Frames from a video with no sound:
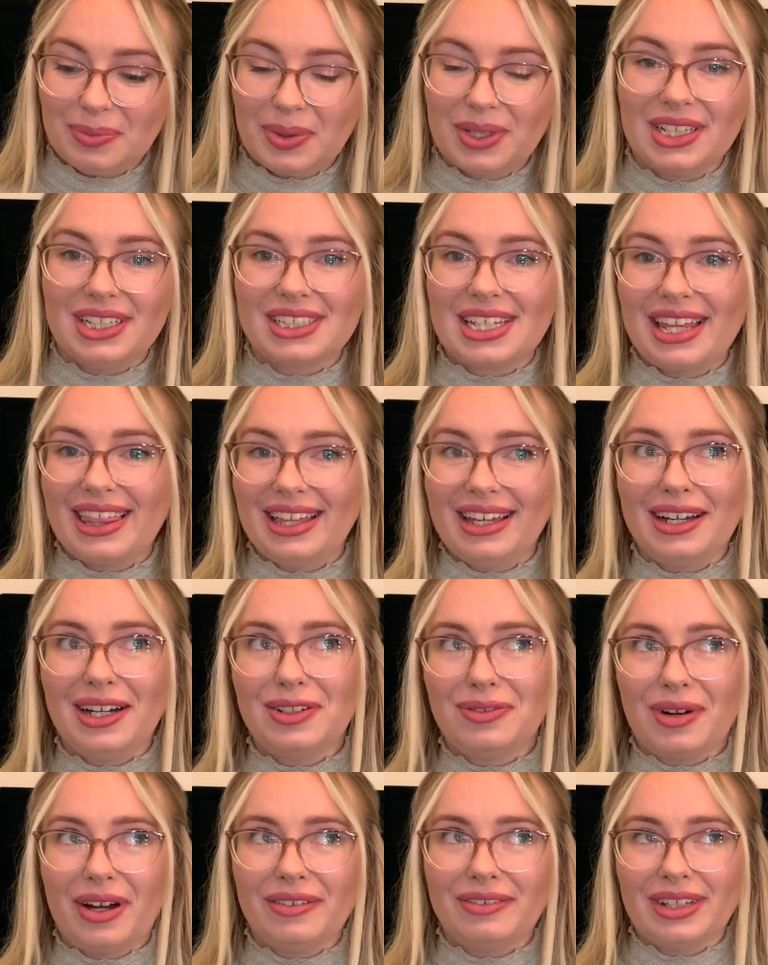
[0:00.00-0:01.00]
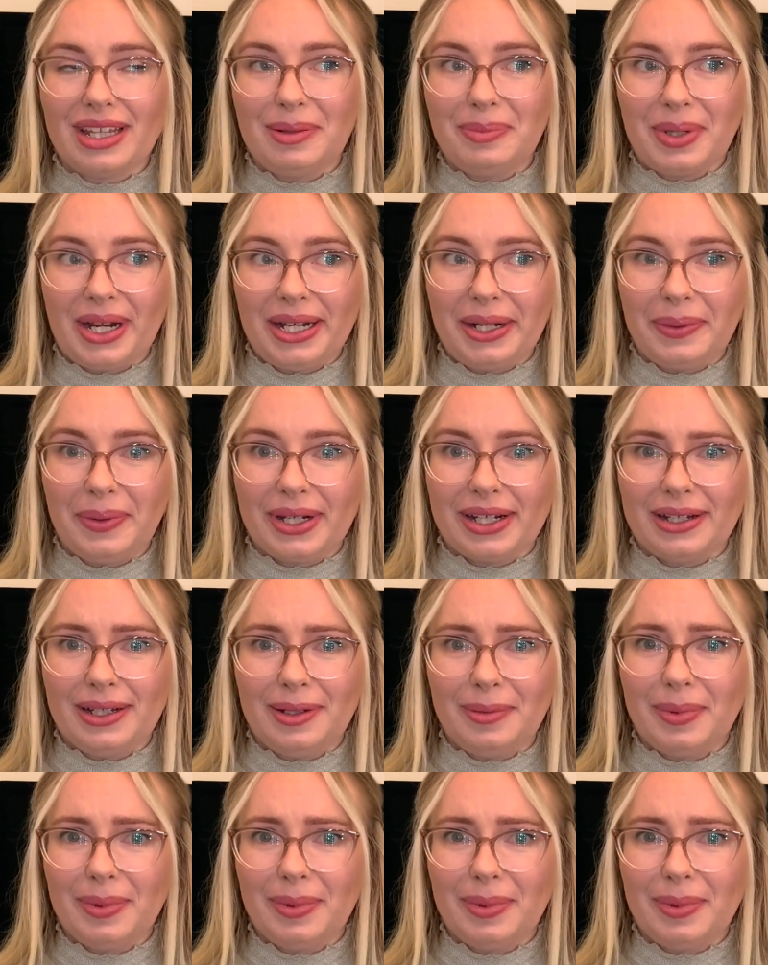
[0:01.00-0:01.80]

because I think I'd rather they break quicker,